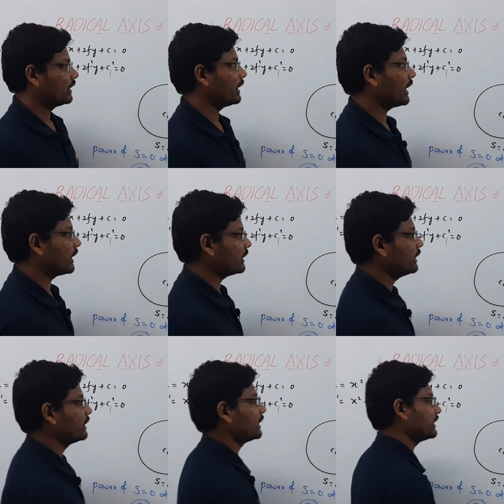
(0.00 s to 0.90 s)

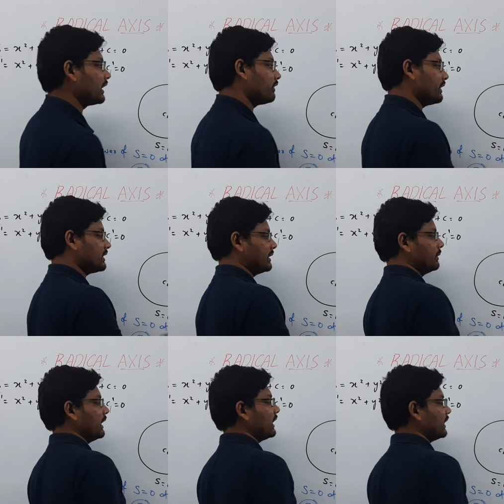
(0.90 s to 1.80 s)
And in that way,
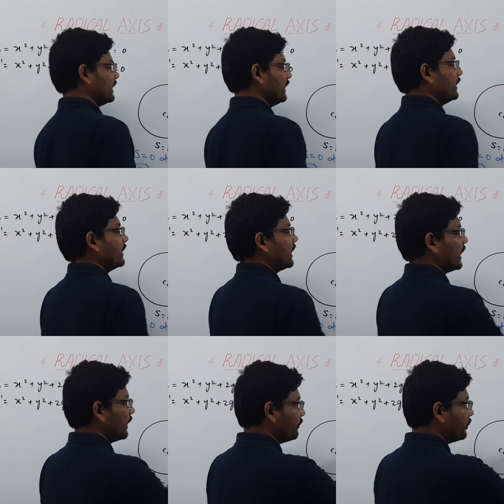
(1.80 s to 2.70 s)
similarly,
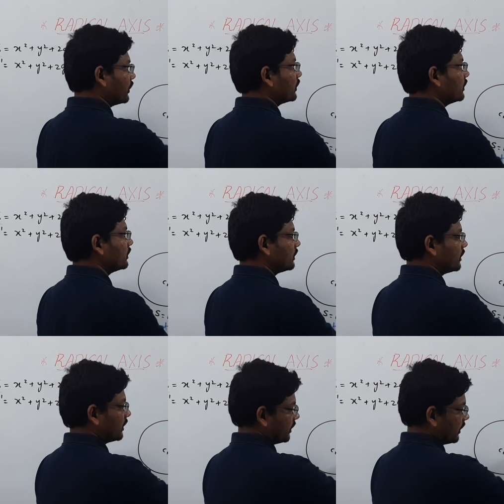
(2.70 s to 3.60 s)
if
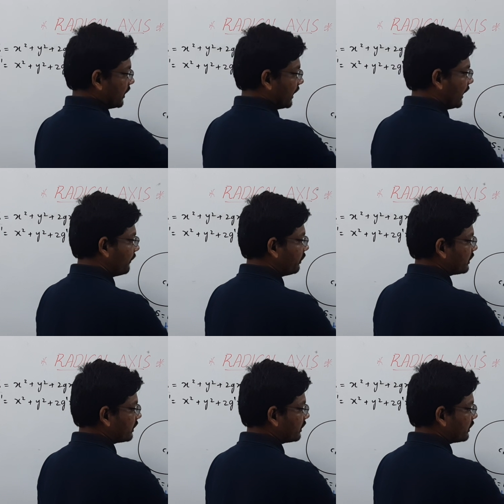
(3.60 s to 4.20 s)
you